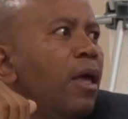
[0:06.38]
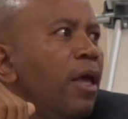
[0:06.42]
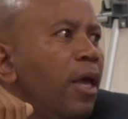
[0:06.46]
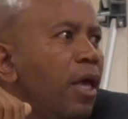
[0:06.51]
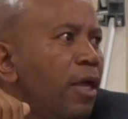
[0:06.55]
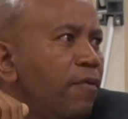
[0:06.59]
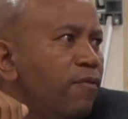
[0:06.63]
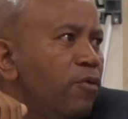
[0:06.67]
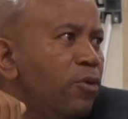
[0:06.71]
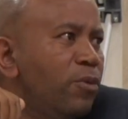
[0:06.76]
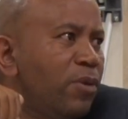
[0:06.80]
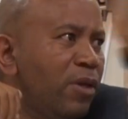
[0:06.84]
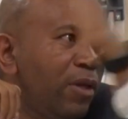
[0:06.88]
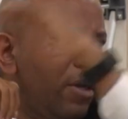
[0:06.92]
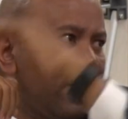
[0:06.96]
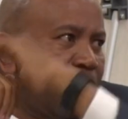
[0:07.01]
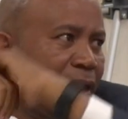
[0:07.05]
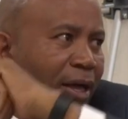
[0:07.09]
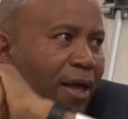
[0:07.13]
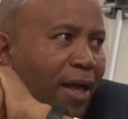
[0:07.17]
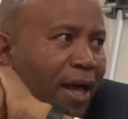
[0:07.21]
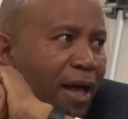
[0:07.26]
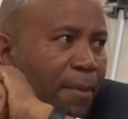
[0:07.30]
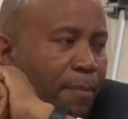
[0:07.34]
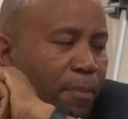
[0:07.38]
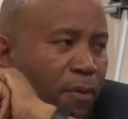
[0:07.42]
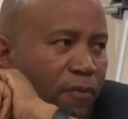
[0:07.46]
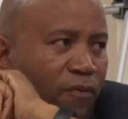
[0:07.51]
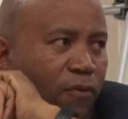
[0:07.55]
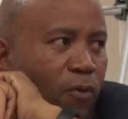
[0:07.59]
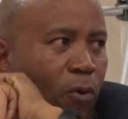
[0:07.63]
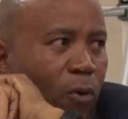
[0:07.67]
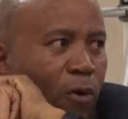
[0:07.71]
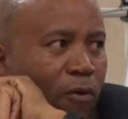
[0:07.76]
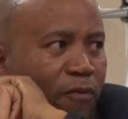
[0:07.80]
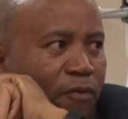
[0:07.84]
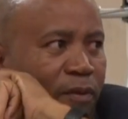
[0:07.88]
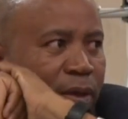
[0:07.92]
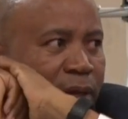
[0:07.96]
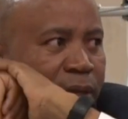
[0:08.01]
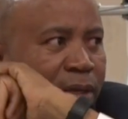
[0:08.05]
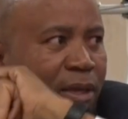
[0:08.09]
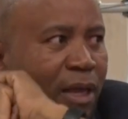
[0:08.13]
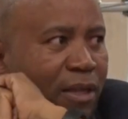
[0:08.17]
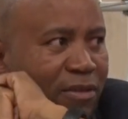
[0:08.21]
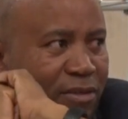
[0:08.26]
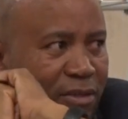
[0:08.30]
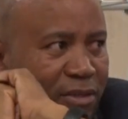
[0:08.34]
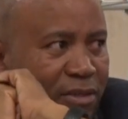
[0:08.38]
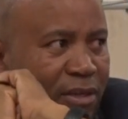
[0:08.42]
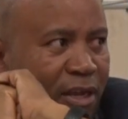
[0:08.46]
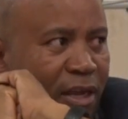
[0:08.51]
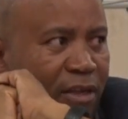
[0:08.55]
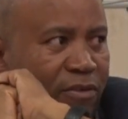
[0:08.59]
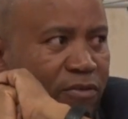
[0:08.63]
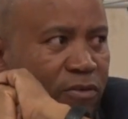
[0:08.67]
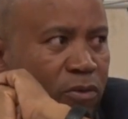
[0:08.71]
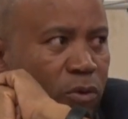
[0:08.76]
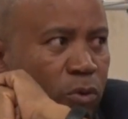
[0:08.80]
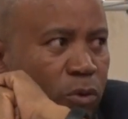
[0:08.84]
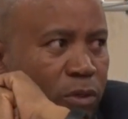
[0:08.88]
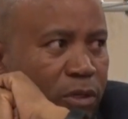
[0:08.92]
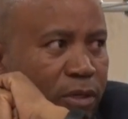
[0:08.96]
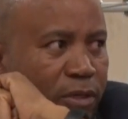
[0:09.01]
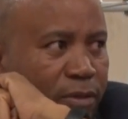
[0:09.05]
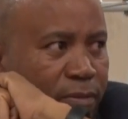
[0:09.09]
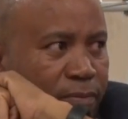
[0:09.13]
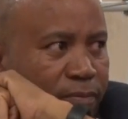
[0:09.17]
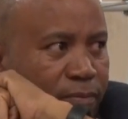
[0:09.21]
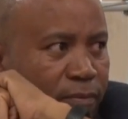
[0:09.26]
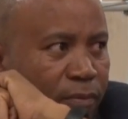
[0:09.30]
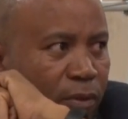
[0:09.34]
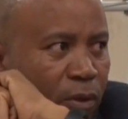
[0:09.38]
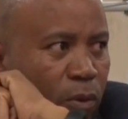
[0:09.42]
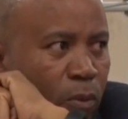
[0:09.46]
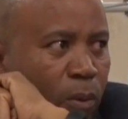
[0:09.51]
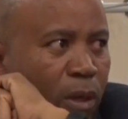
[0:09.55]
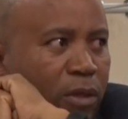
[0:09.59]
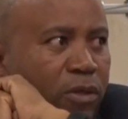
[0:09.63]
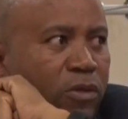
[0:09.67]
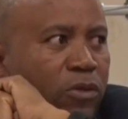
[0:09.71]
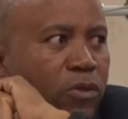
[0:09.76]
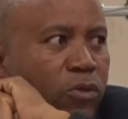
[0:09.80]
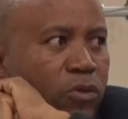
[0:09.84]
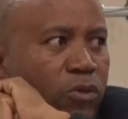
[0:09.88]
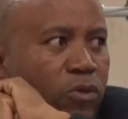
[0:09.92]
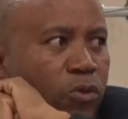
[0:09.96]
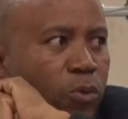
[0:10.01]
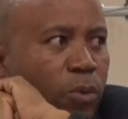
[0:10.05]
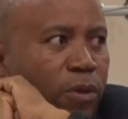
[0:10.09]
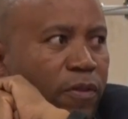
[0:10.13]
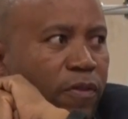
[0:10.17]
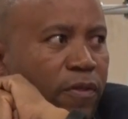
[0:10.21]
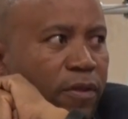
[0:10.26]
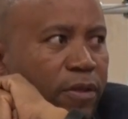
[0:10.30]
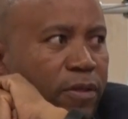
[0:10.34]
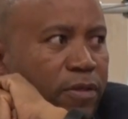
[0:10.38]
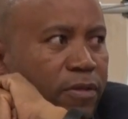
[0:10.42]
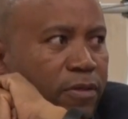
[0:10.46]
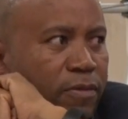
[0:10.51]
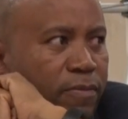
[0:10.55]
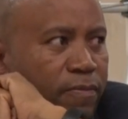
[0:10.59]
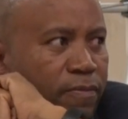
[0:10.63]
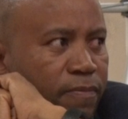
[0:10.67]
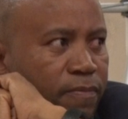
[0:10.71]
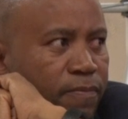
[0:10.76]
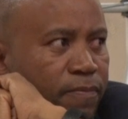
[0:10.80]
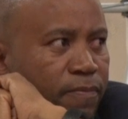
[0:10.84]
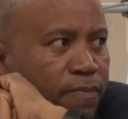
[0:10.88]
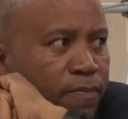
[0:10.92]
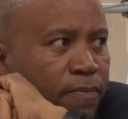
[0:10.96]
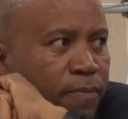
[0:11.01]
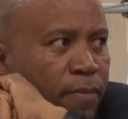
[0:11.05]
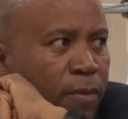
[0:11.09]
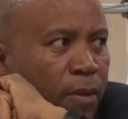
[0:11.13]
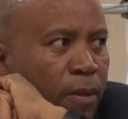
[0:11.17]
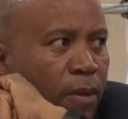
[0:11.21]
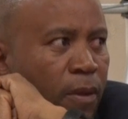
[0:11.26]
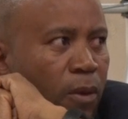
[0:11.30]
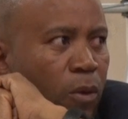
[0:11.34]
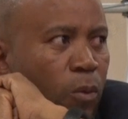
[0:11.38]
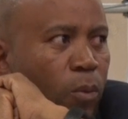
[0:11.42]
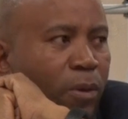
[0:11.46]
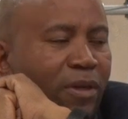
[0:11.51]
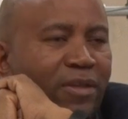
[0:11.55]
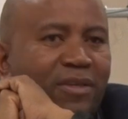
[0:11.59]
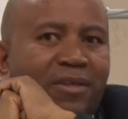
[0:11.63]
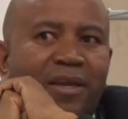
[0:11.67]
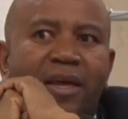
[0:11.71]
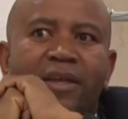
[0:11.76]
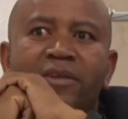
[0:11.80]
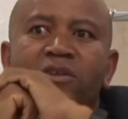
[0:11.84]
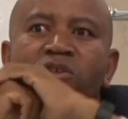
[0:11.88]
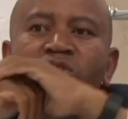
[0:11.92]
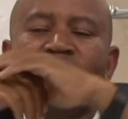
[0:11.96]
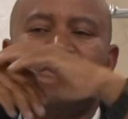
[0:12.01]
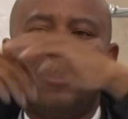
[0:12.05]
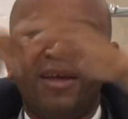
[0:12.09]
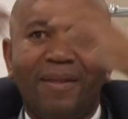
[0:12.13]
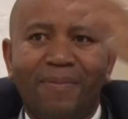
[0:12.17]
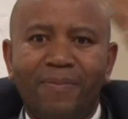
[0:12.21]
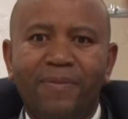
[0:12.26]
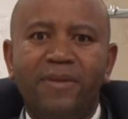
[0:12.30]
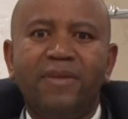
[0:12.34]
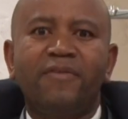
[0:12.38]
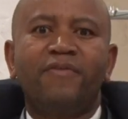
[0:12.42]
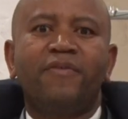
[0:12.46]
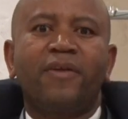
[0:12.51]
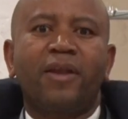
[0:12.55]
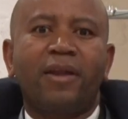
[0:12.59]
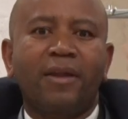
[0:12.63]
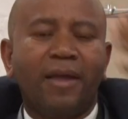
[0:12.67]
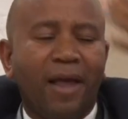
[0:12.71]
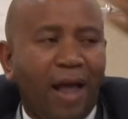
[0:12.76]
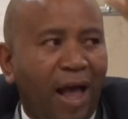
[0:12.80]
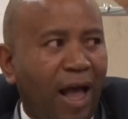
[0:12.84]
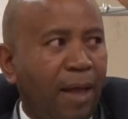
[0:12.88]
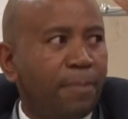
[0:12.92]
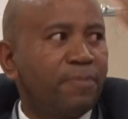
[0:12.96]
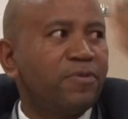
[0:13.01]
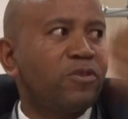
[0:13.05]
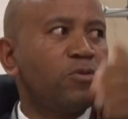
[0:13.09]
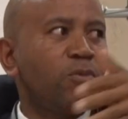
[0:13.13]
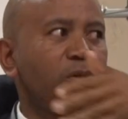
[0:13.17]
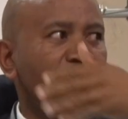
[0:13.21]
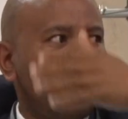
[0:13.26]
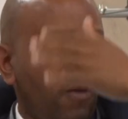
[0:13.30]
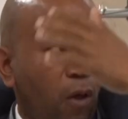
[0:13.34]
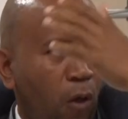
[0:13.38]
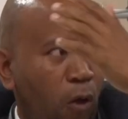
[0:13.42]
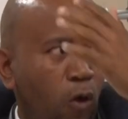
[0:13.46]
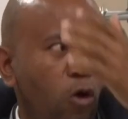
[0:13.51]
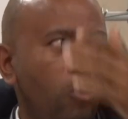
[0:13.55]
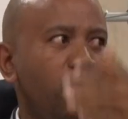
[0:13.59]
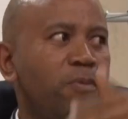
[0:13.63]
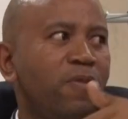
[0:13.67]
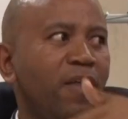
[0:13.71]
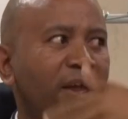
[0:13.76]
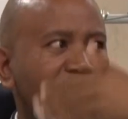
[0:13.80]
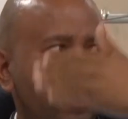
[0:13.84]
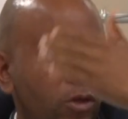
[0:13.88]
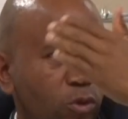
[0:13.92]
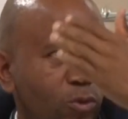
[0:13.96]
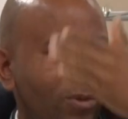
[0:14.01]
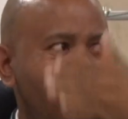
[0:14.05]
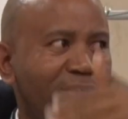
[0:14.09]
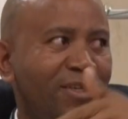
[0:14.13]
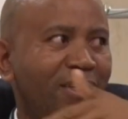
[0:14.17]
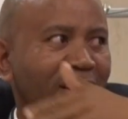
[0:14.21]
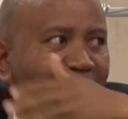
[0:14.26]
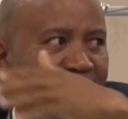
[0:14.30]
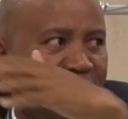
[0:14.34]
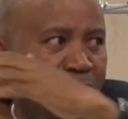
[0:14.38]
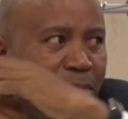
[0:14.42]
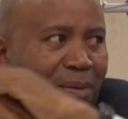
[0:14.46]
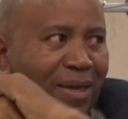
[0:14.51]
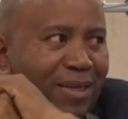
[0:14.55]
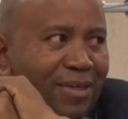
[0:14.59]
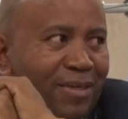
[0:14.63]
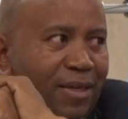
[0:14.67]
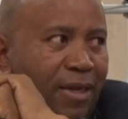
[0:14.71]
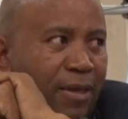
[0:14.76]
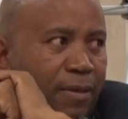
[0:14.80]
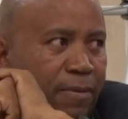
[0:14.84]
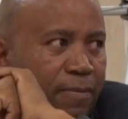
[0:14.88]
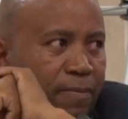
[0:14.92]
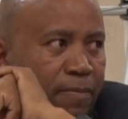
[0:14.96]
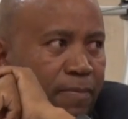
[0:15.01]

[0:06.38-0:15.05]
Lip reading: if you drink a cup of coffee and it doesn't taste good, what do you do with it? We tend to get different cups with the hope that it will taste better